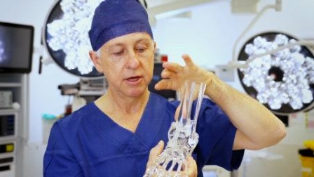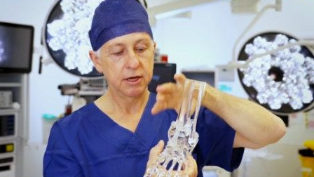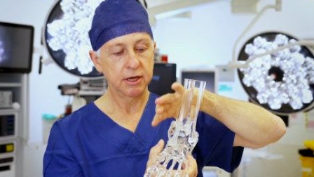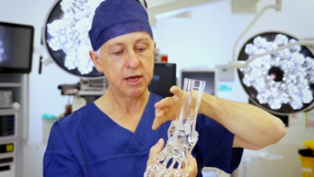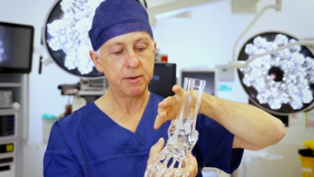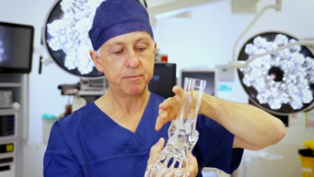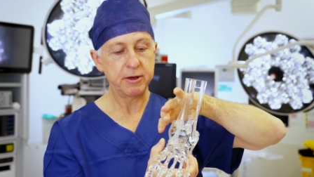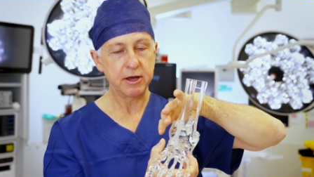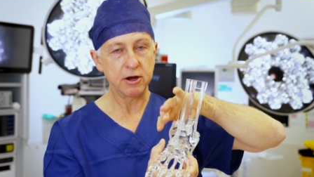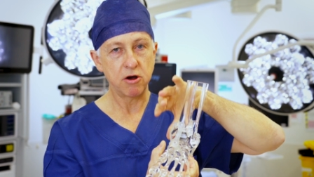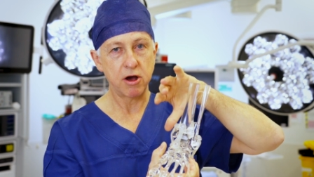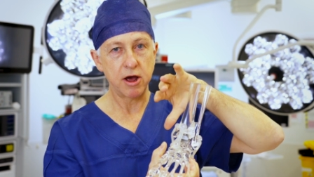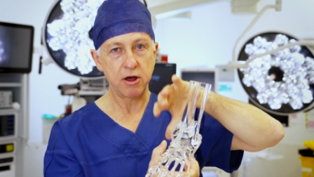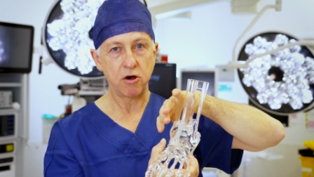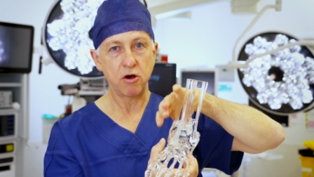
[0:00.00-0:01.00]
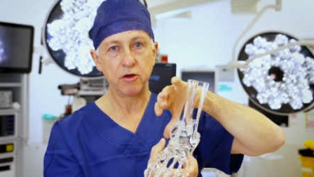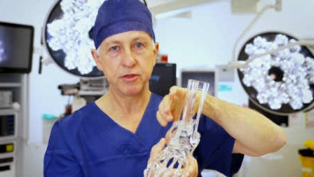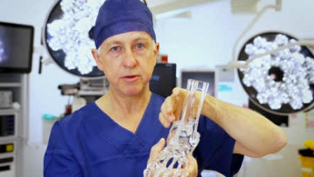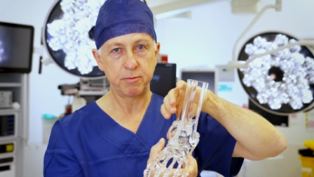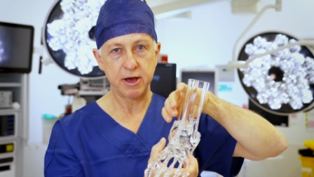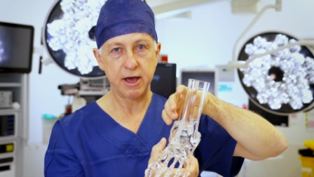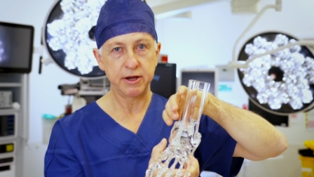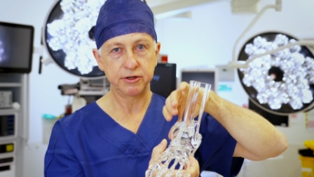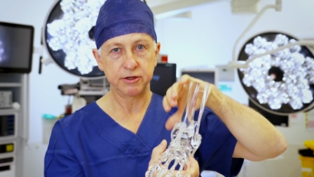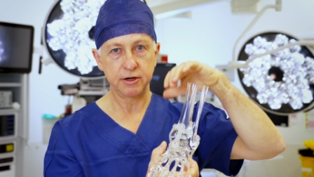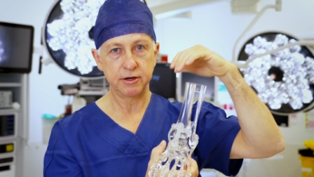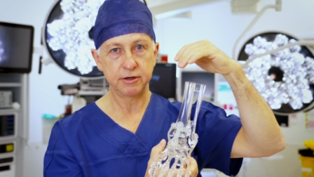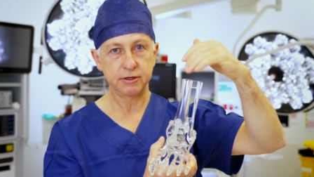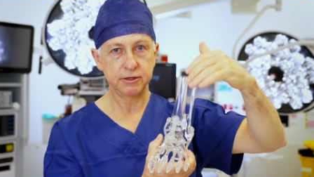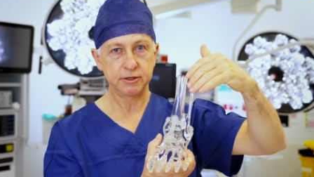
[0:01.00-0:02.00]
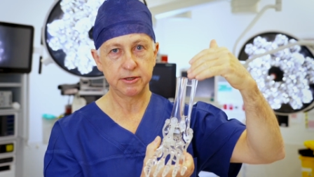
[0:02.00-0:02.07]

keeping an eye on the patient,